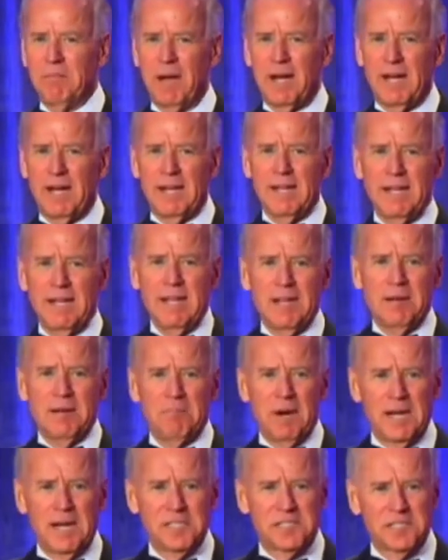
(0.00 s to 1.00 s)

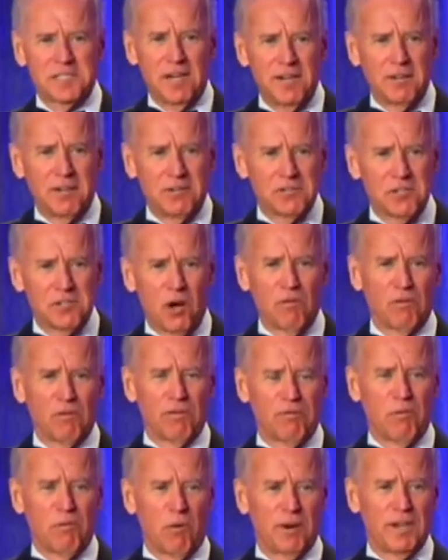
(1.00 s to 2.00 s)
My son, who's
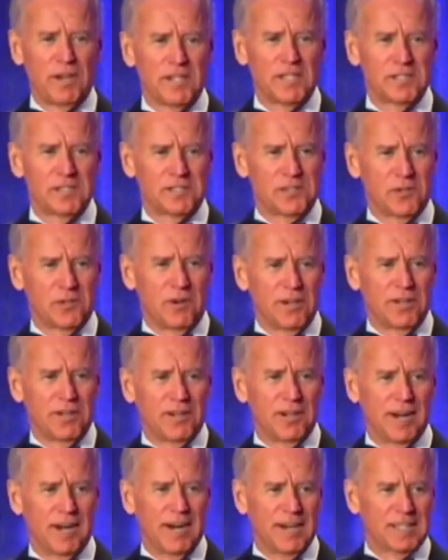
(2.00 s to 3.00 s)
over 40, just joined the
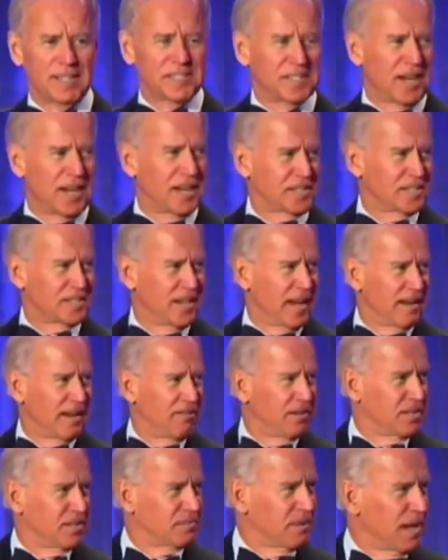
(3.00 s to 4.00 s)
United States
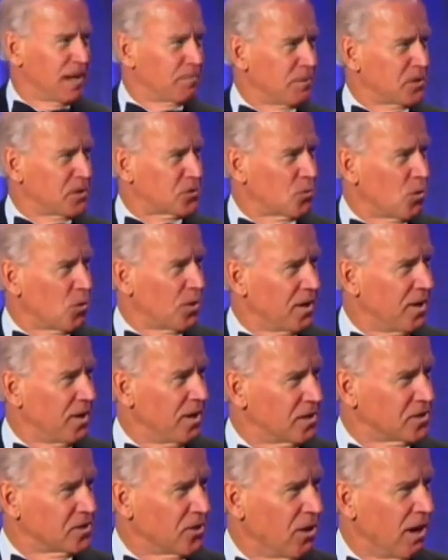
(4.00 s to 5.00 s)
Navy, is about to be sworn in
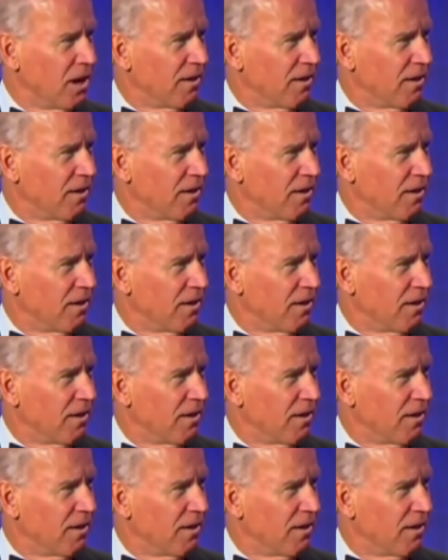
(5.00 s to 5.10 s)
as an